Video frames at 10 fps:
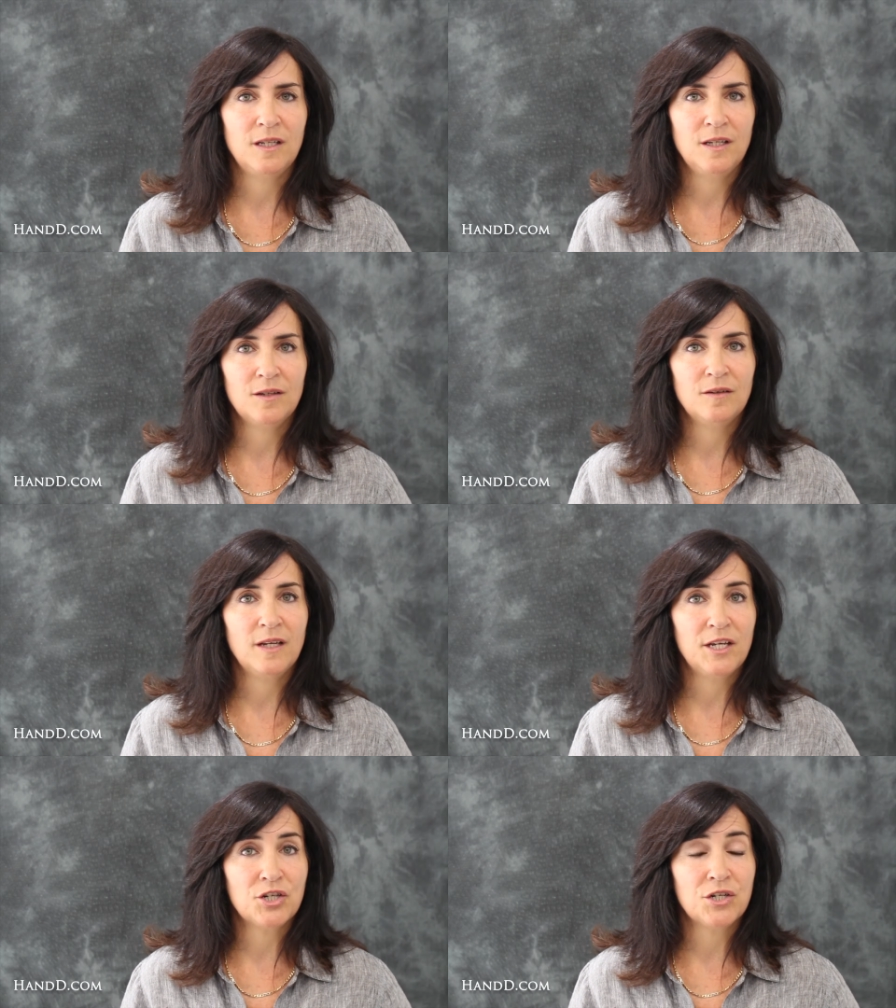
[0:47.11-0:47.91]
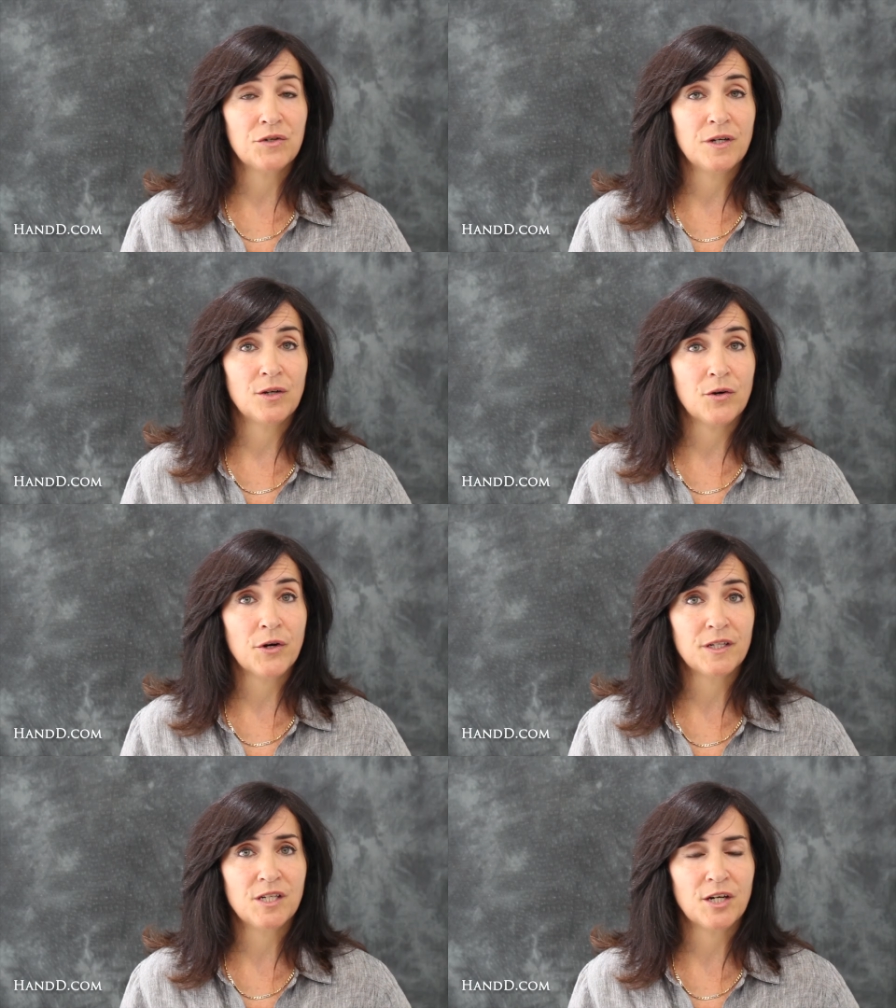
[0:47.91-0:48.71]
in engineering and
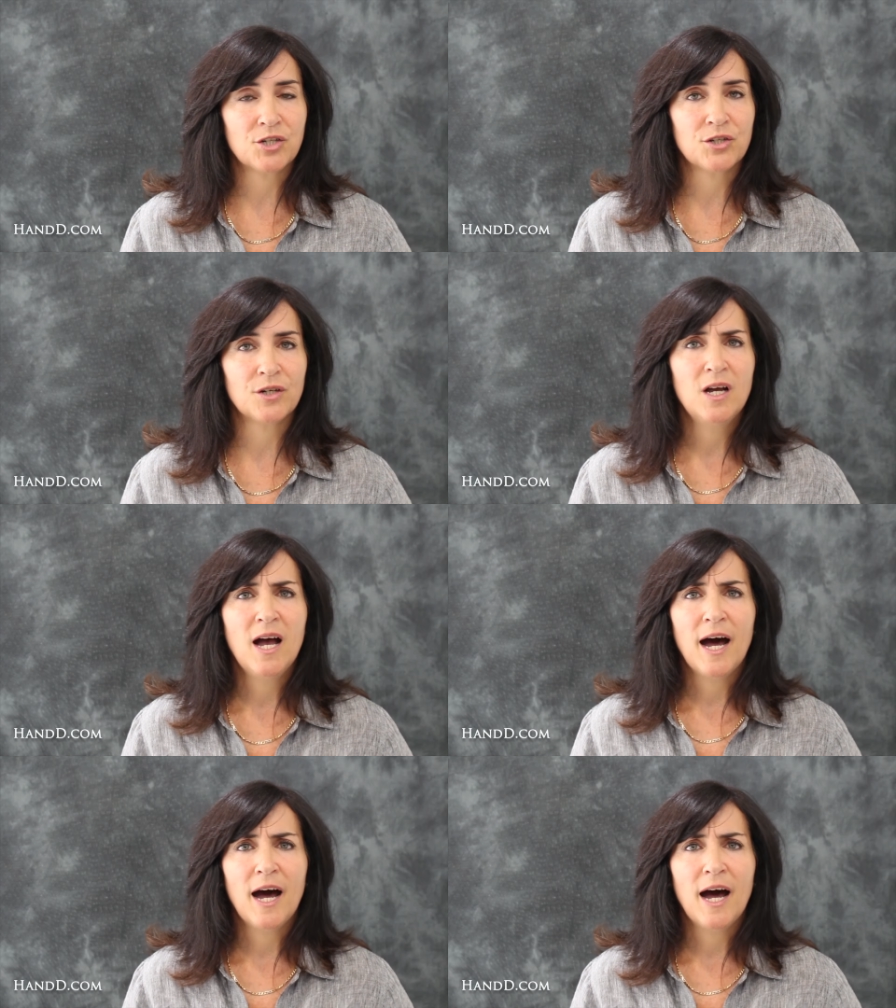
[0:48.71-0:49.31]
architecture,